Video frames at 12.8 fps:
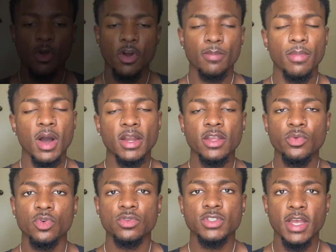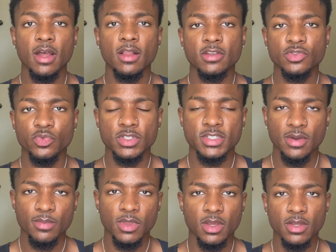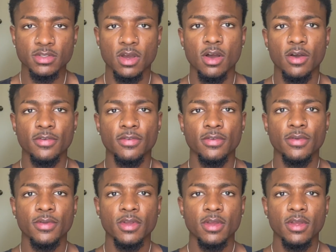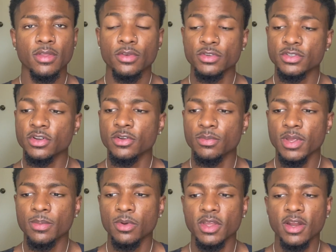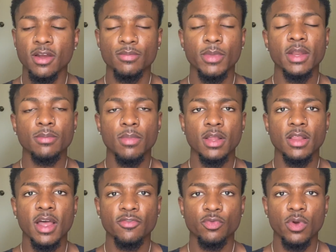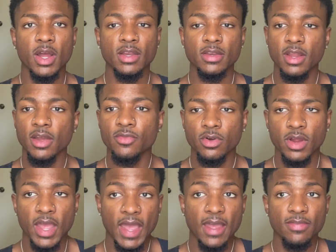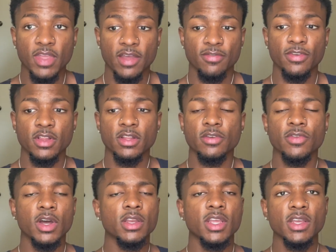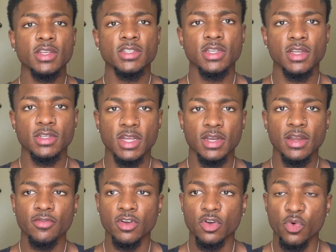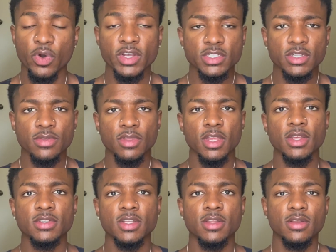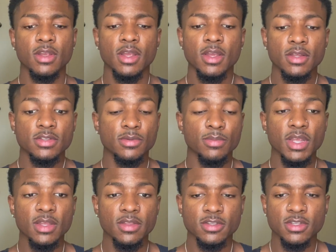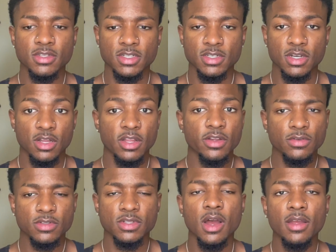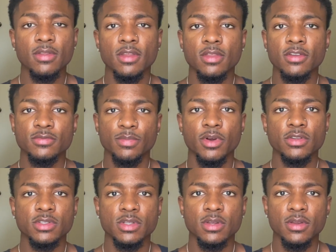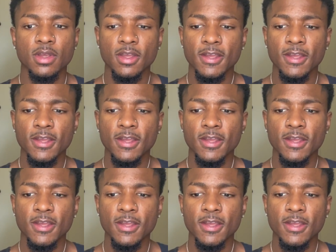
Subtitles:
Our body will tell us when something is off. There's certain people that I've met in my life where I never had that feeling of uneasiness. I never questioned things. And to me, this is a clear sign that this person,